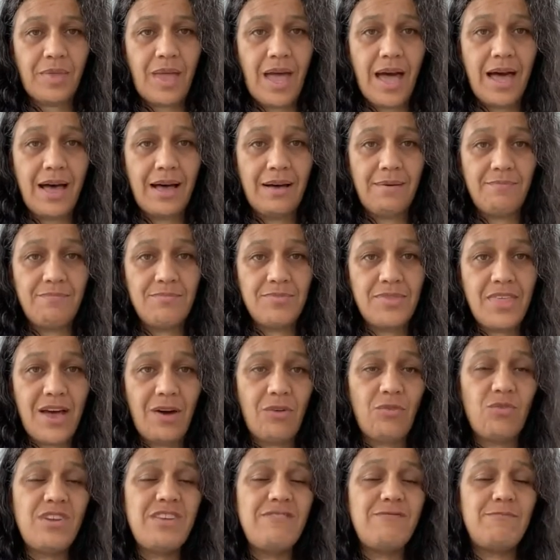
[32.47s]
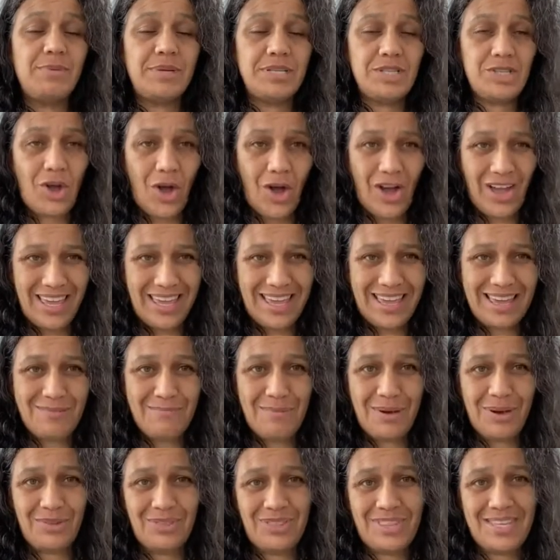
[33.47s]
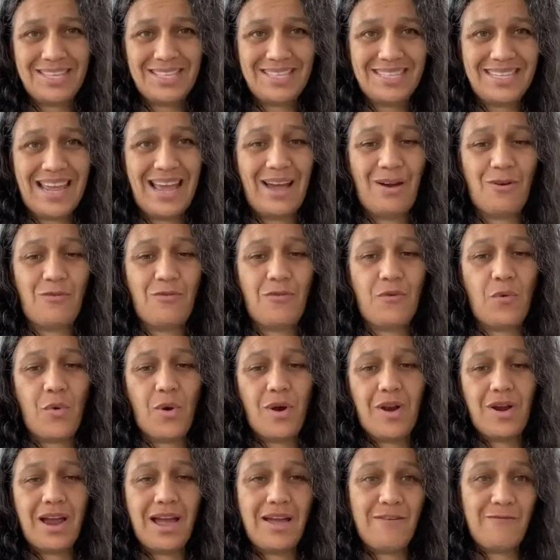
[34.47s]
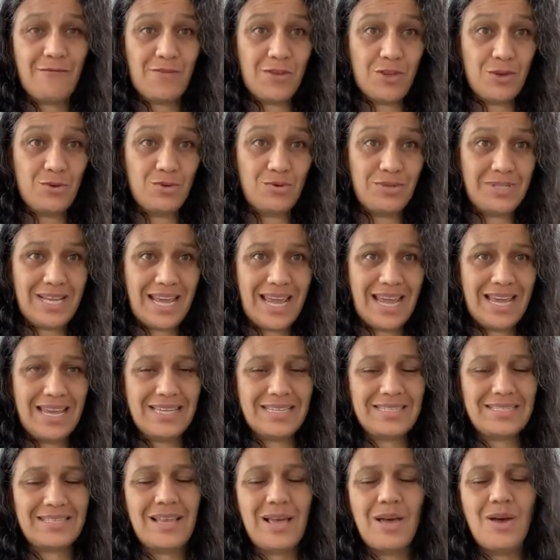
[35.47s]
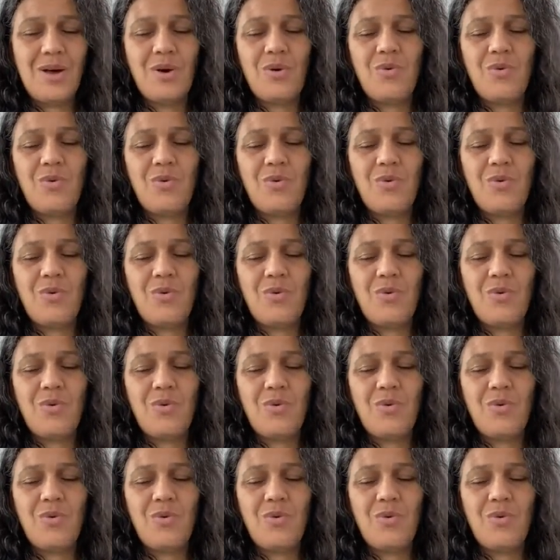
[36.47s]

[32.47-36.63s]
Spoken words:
that we've been talking about this now for a few days.